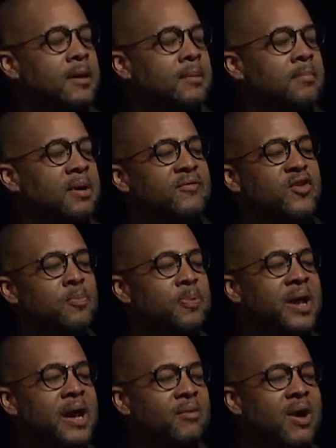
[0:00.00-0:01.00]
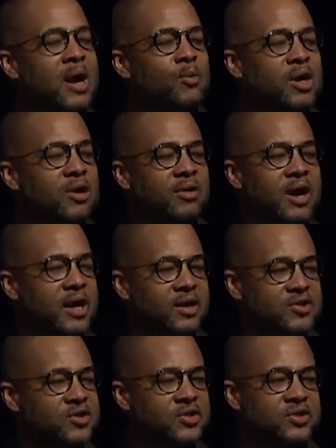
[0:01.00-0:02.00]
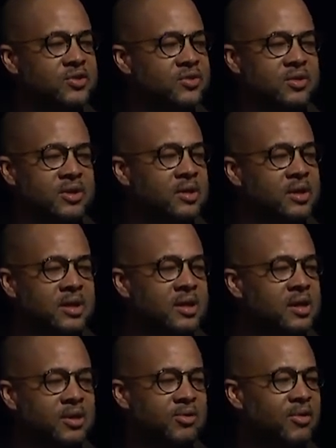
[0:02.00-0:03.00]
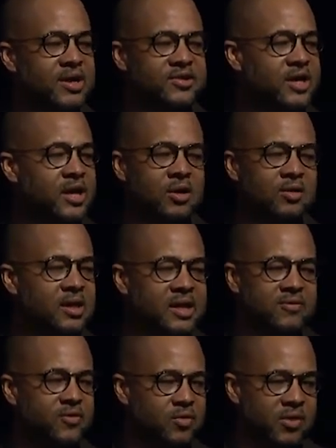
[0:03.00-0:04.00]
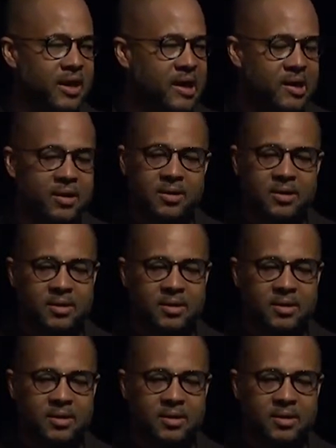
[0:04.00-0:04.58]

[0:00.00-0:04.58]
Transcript: But if you play around with grace, grace ain't gonna leave you there.